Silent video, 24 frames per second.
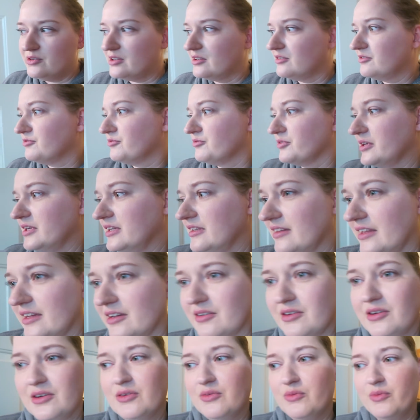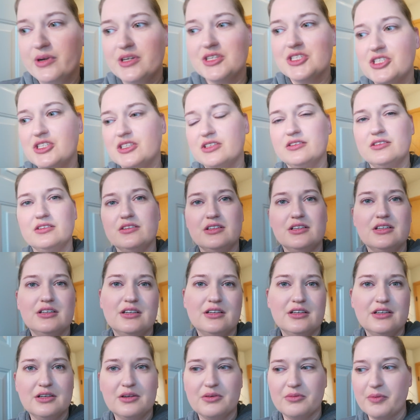you get free like windshield
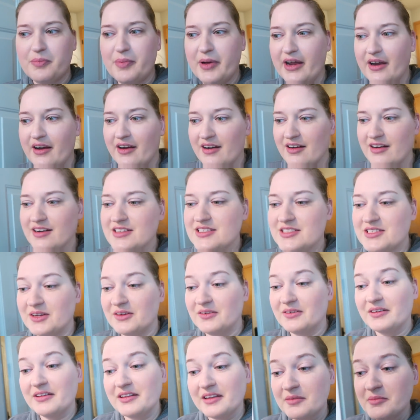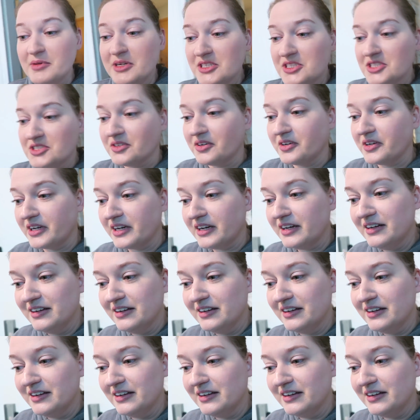repair. So let me show you.